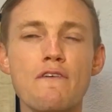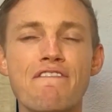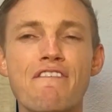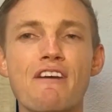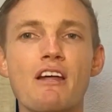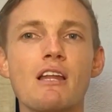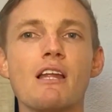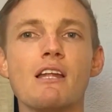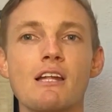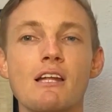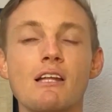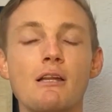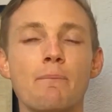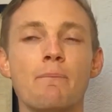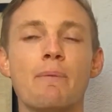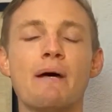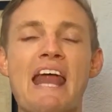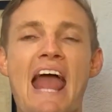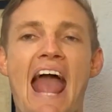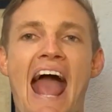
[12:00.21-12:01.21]
feel a little
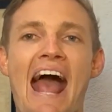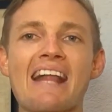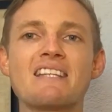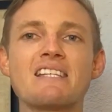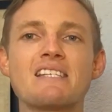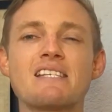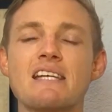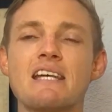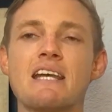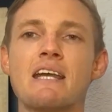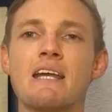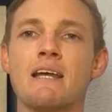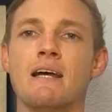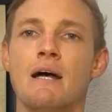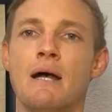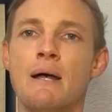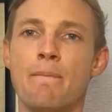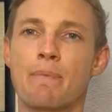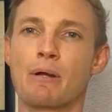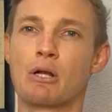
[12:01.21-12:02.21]
bit antsy,
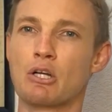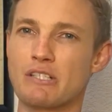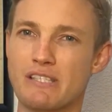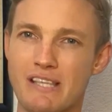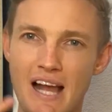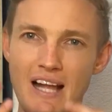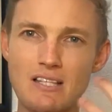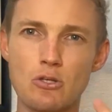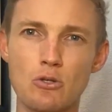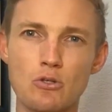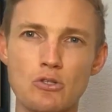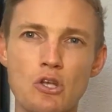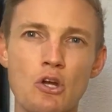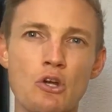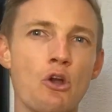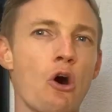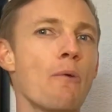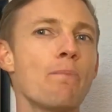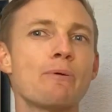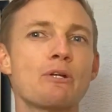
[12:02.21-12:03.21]
because that's also
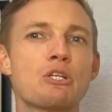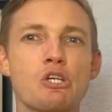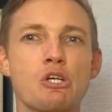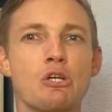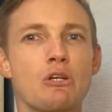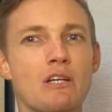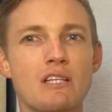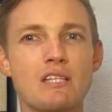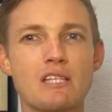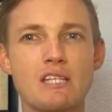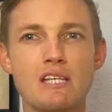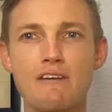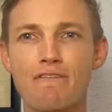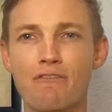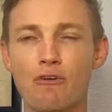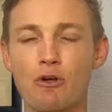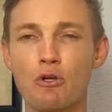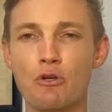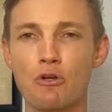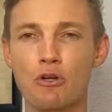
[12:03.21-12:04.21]
an opportunity
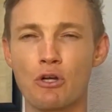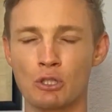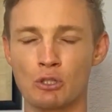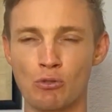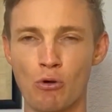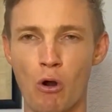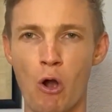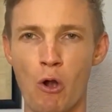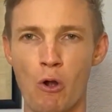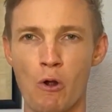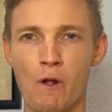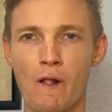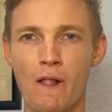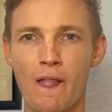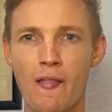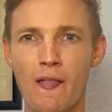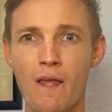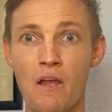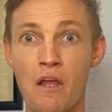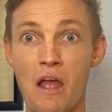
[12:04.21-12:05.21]
for you to grow,
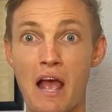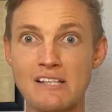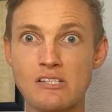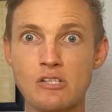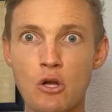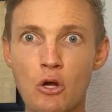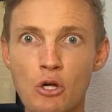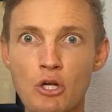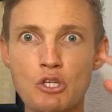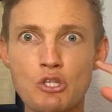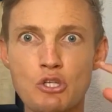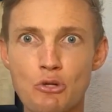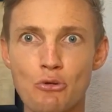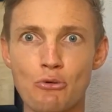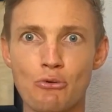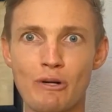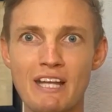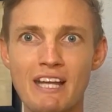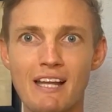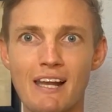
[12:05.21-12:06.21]
as long as you
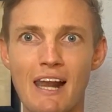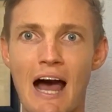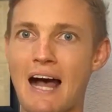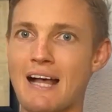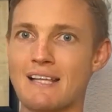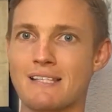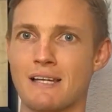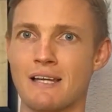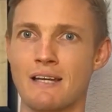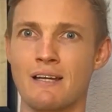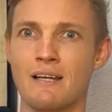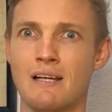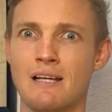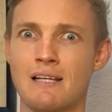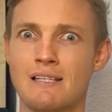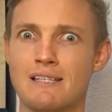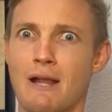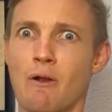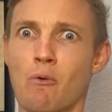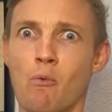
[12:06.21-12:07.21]
realize it,
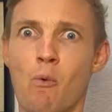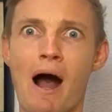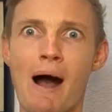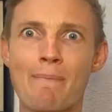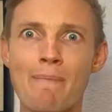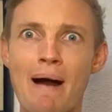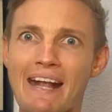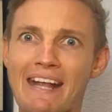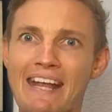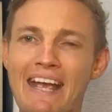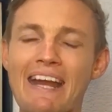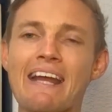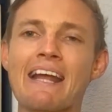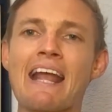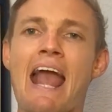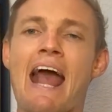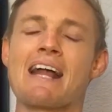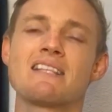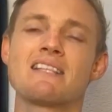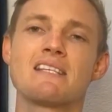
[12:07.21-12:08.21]
saying, why am I getting
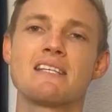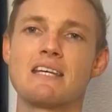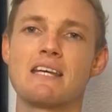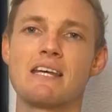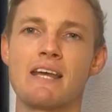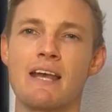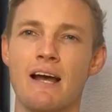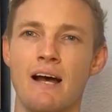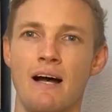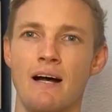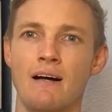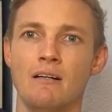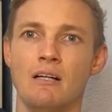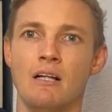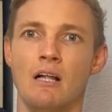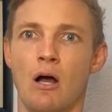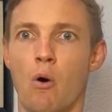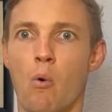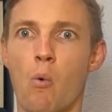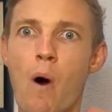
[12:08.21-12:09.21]
antsy here?
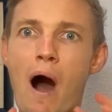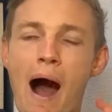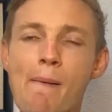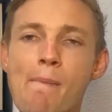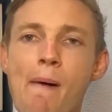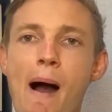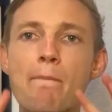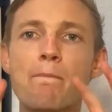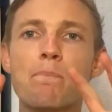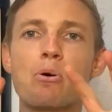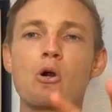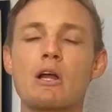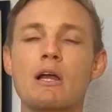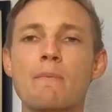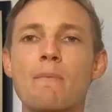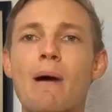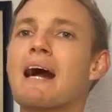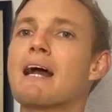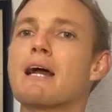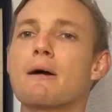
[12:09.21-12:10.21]
Why am I putting
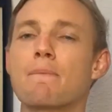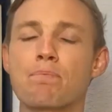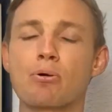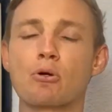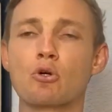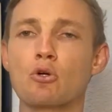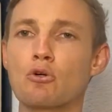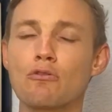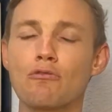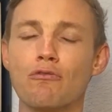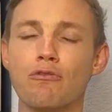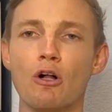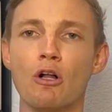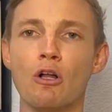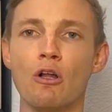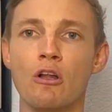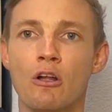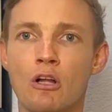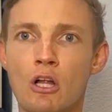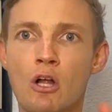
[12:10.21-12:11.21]
my
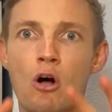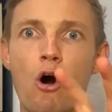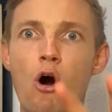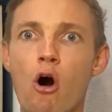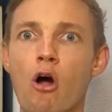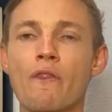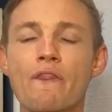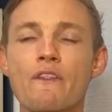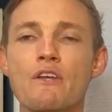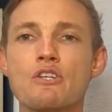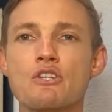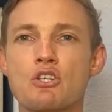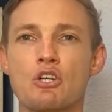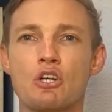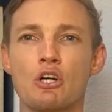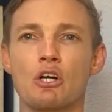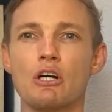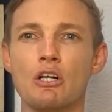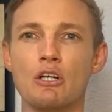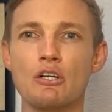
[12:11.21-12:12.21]
approval on this
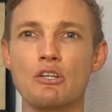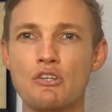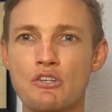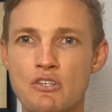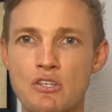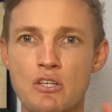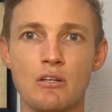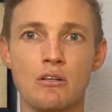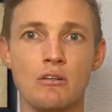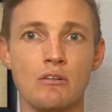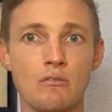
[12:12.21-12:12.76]
girl's,